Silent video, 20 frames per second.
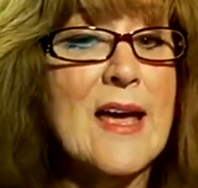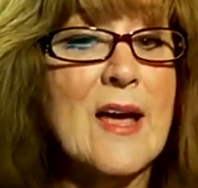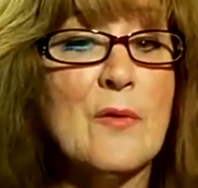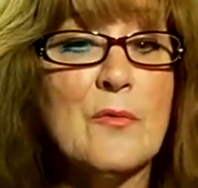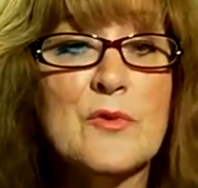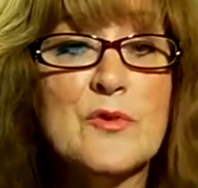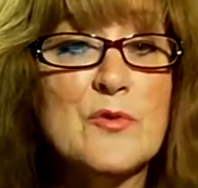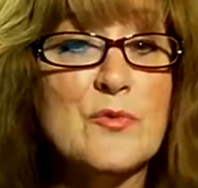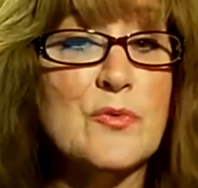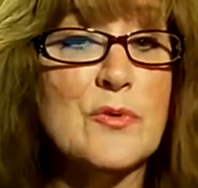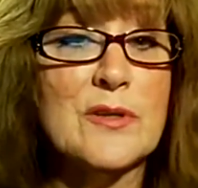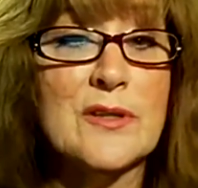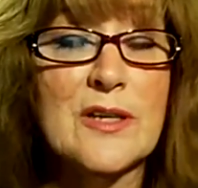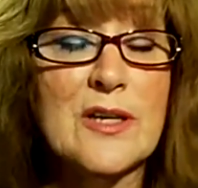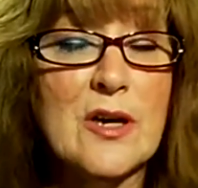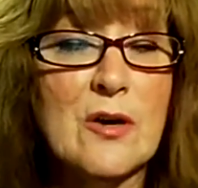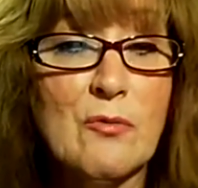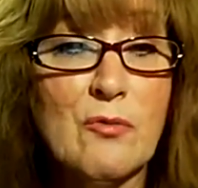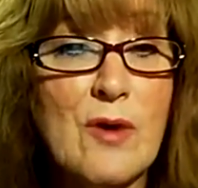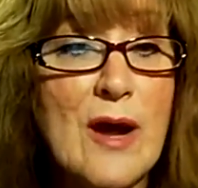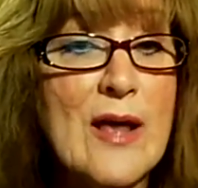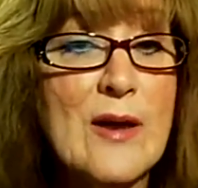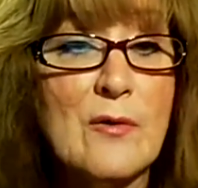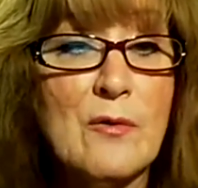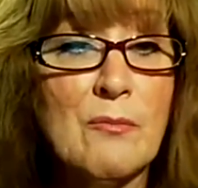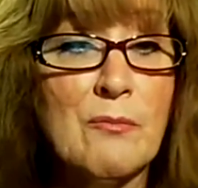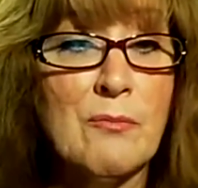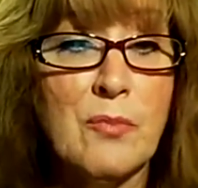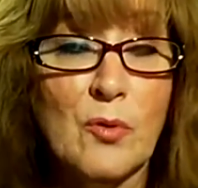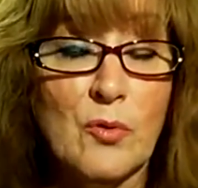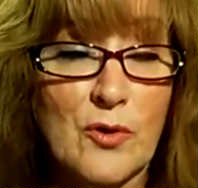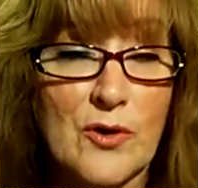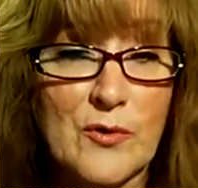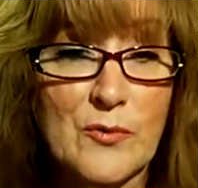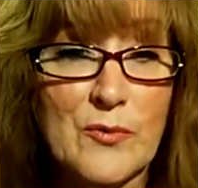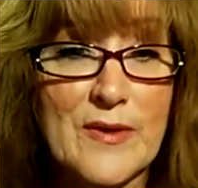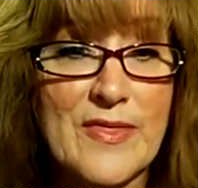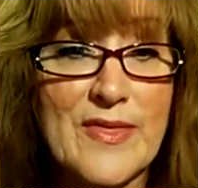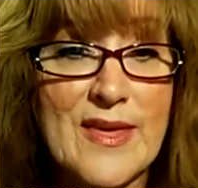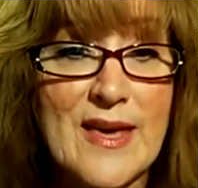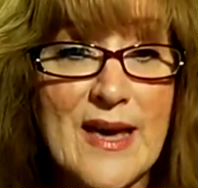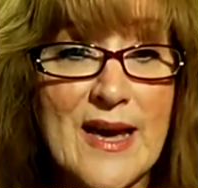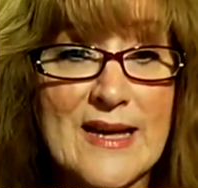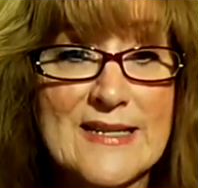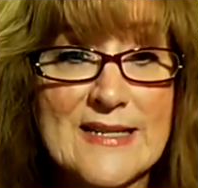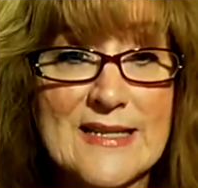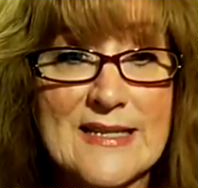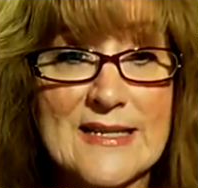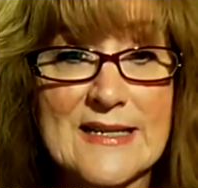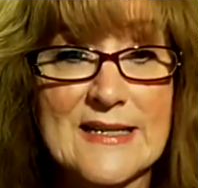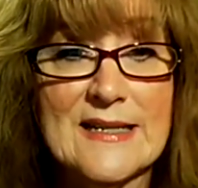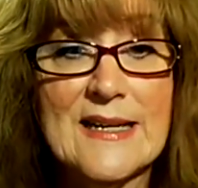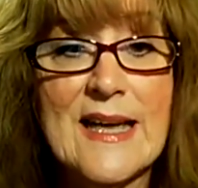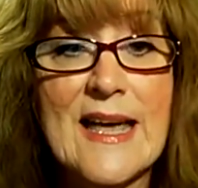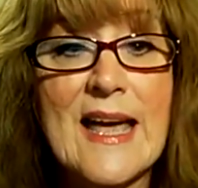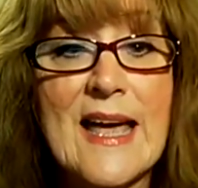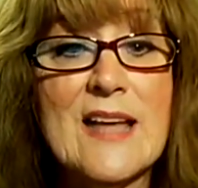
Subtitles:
and was really right on board with the idea.